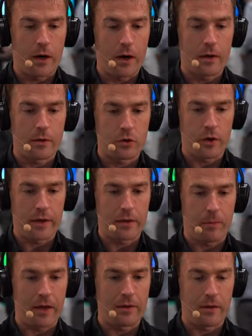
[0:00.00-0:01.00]
hard trying
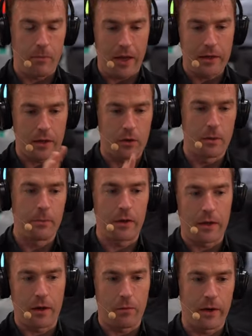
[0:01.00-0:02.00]
to basically make a
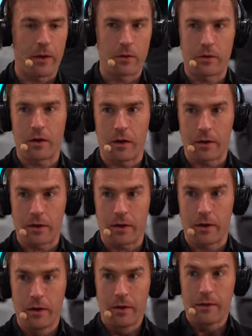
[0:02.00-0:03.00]
company around the
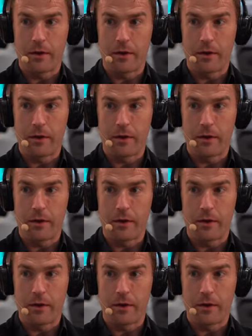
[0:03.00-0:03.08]
idea